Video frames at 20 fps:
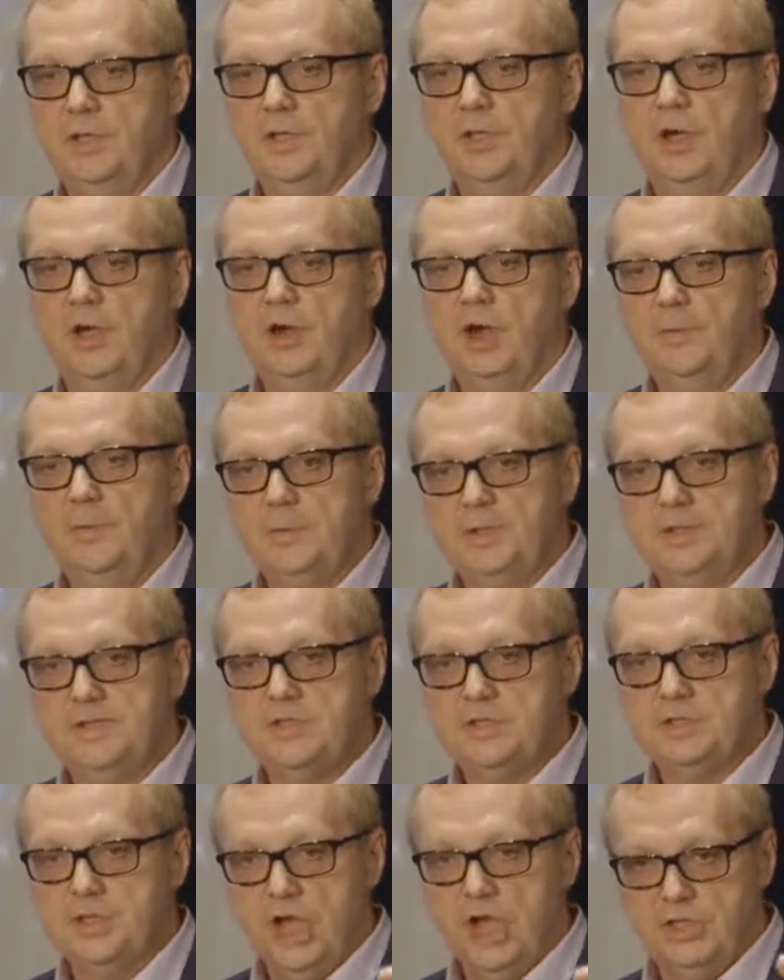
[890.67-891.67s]
The hard part
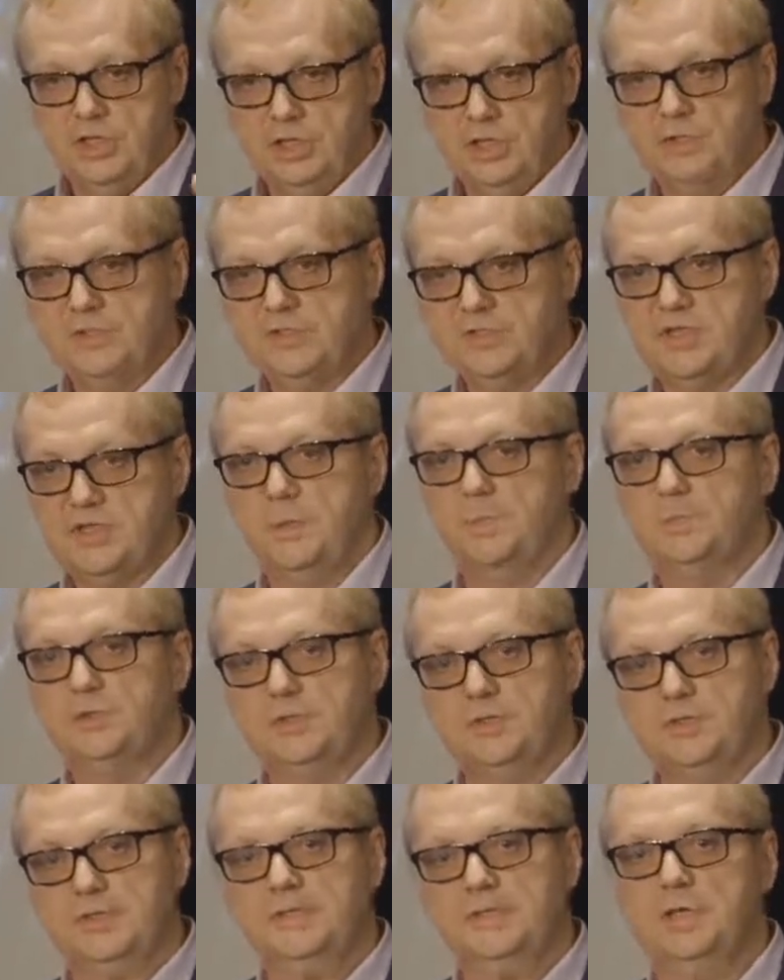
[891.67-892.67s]
is not the
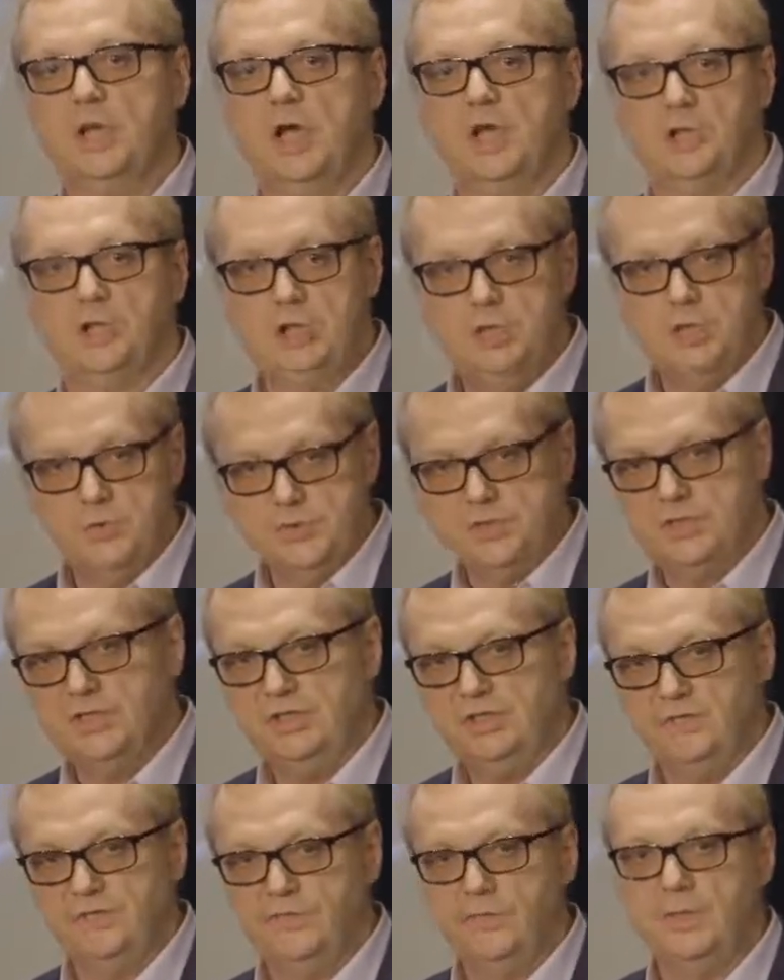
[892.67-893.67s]
consumption, it's not using
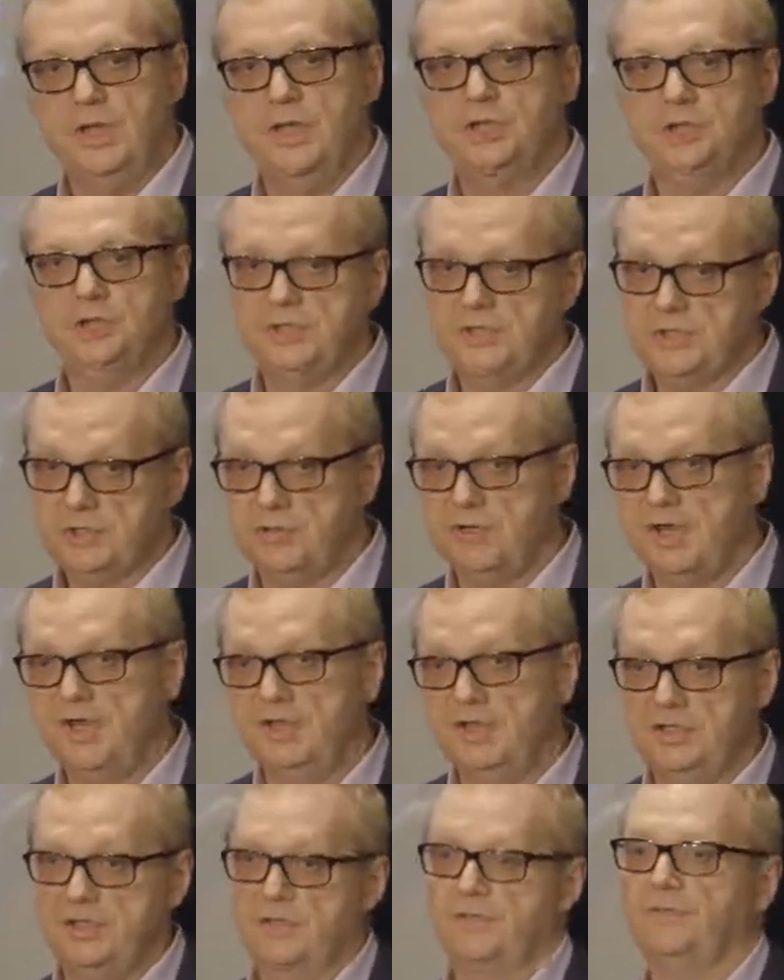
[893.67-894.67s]
the information, it's
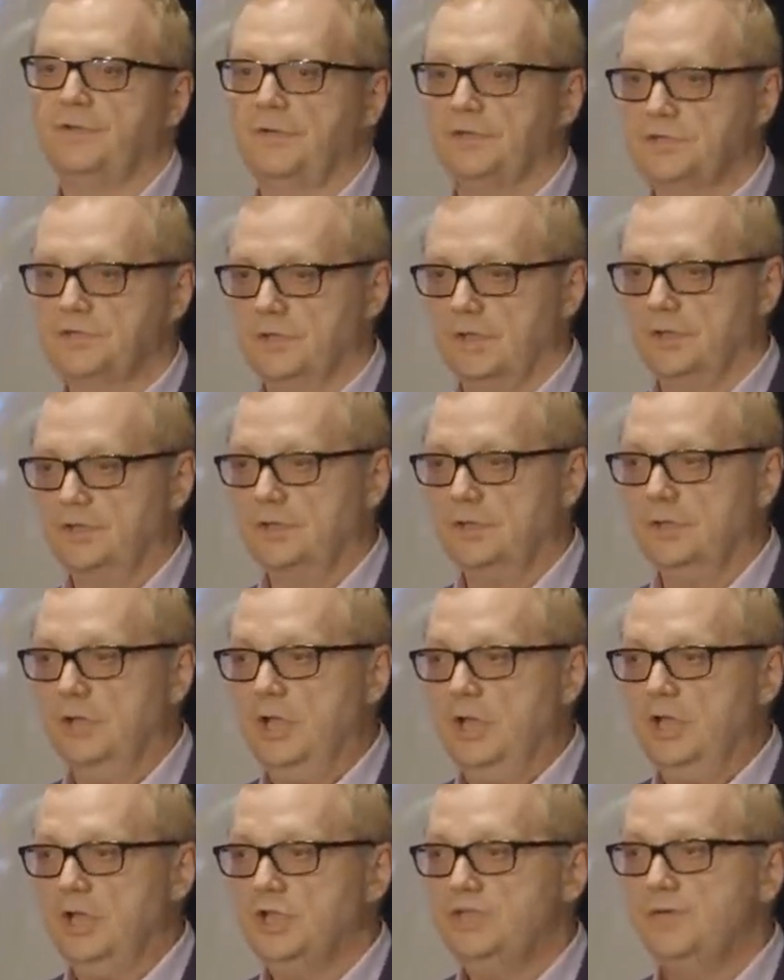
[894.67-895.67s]
creating the infrastructure.
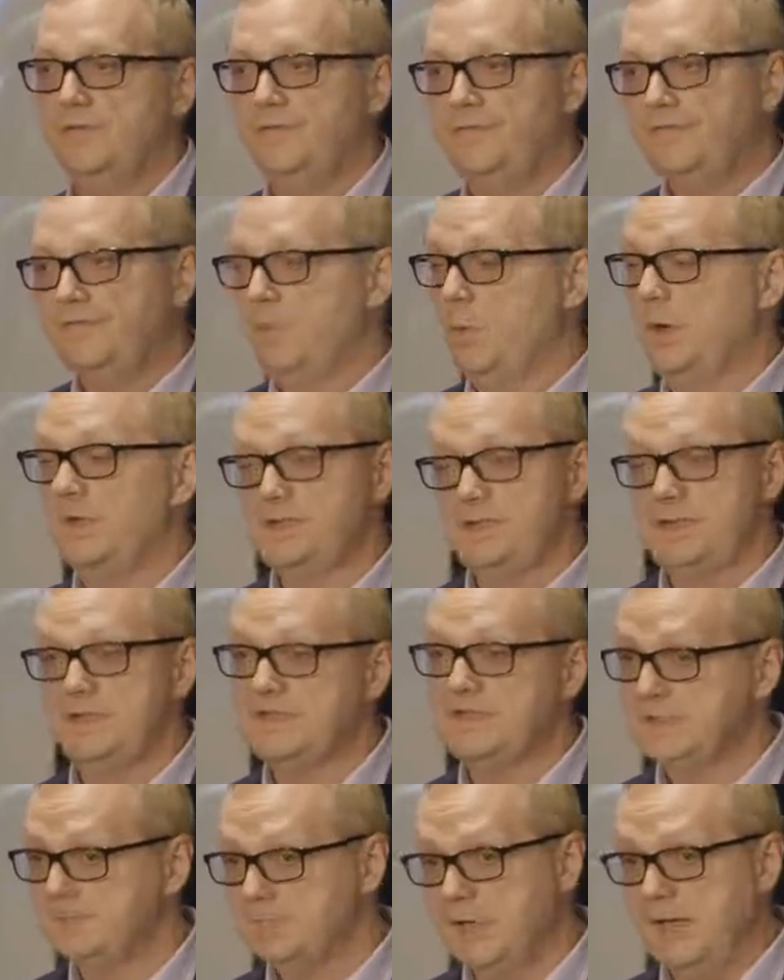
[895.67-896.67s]
So, whether
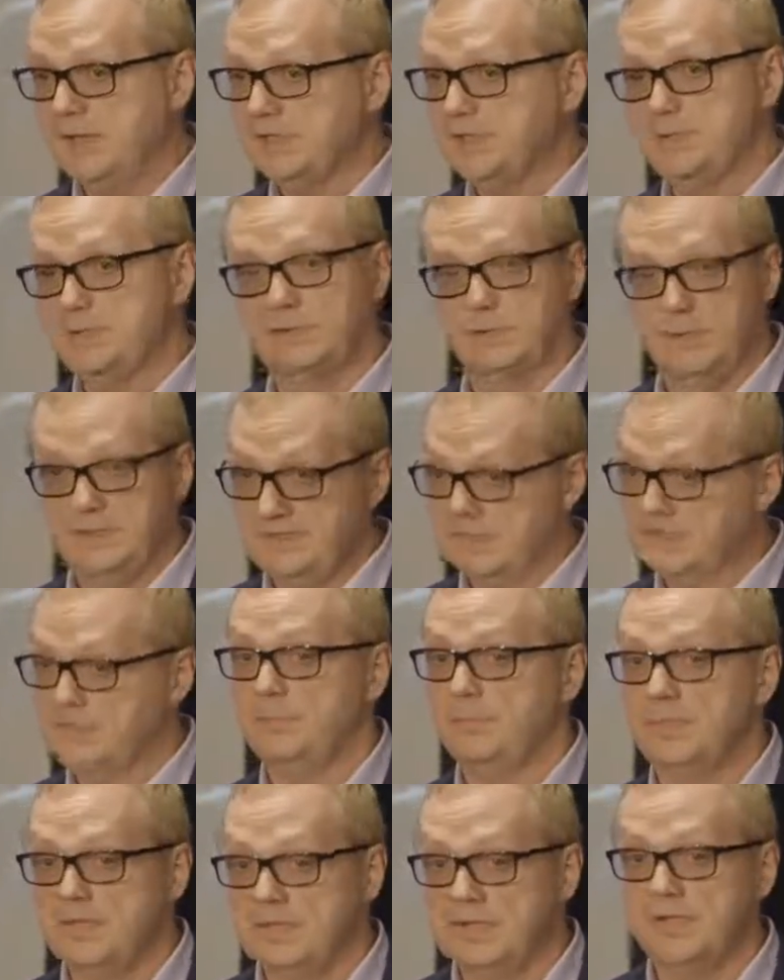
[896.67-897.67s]
it's Milestone or it's
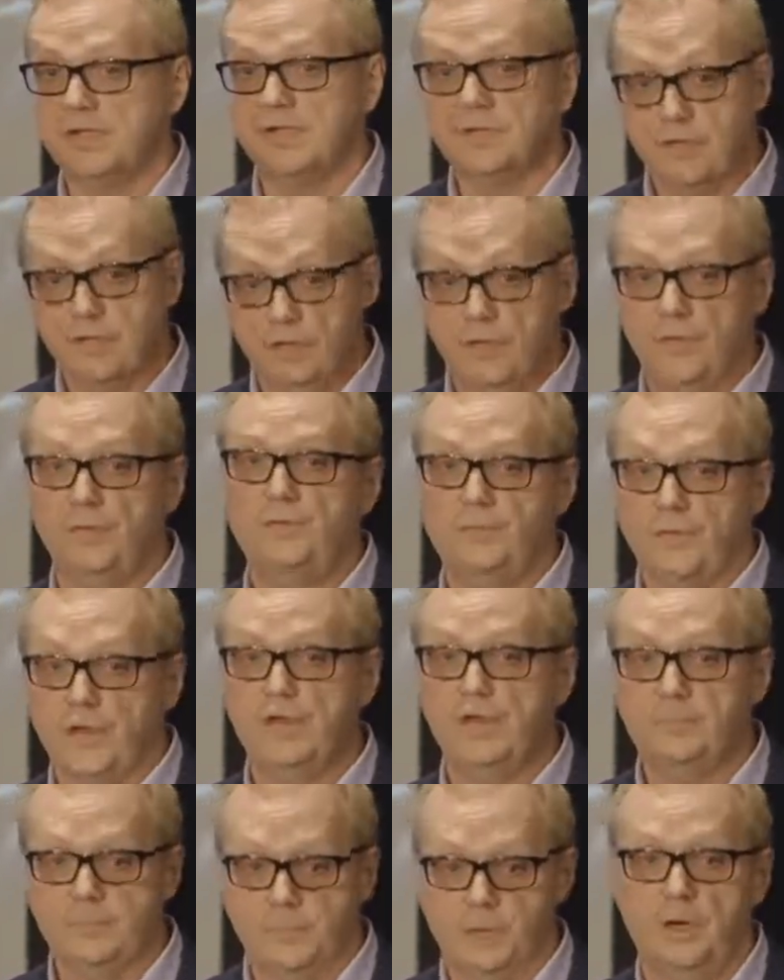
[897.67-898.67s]
somebody else, go
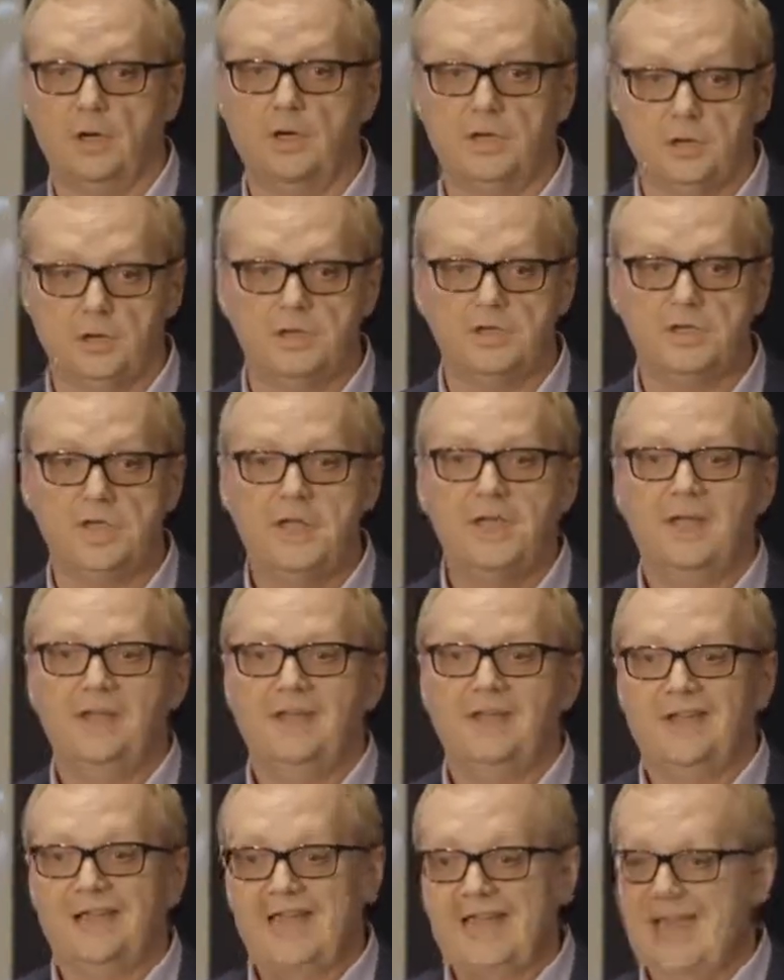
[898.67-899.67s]
find partners
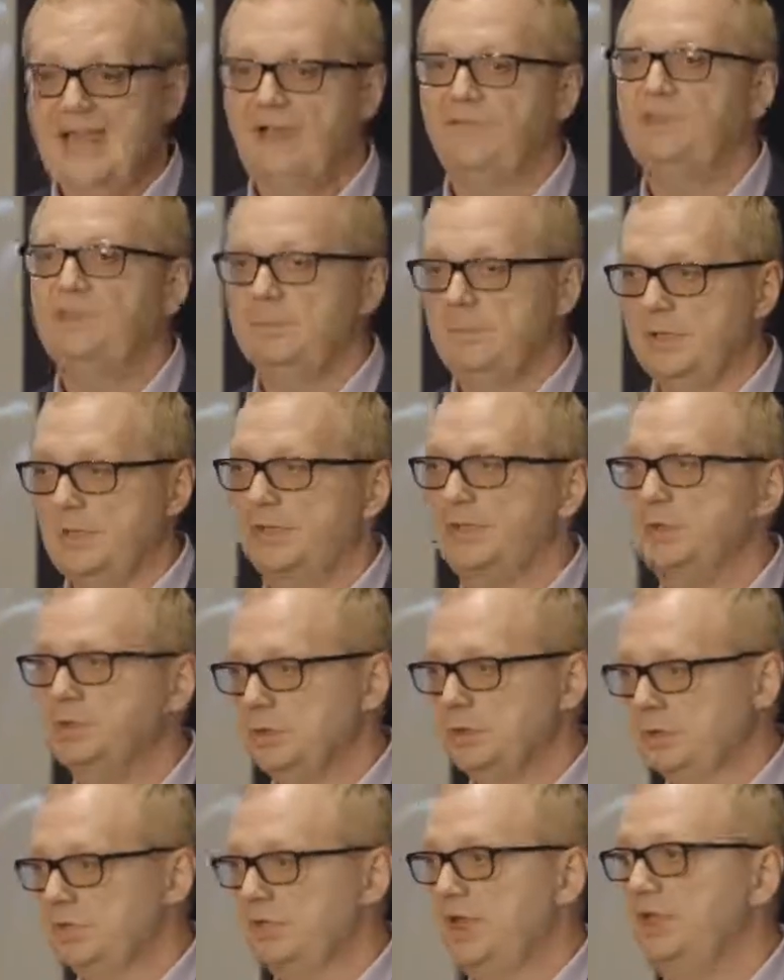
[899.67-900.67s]
that have the ability
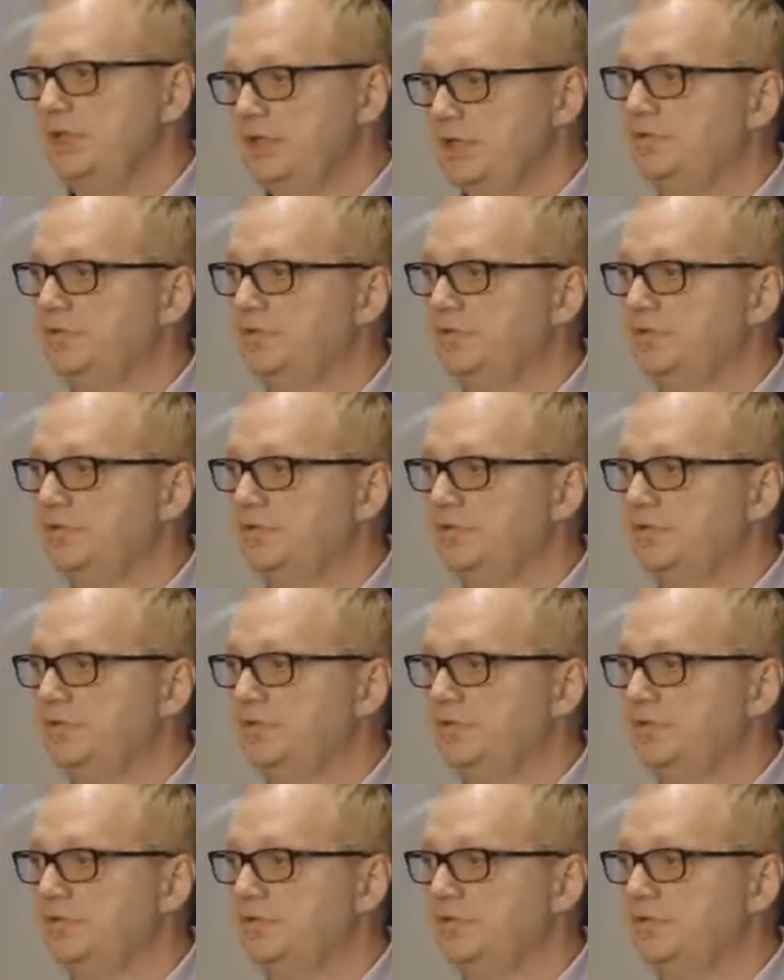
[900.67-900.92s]
to create the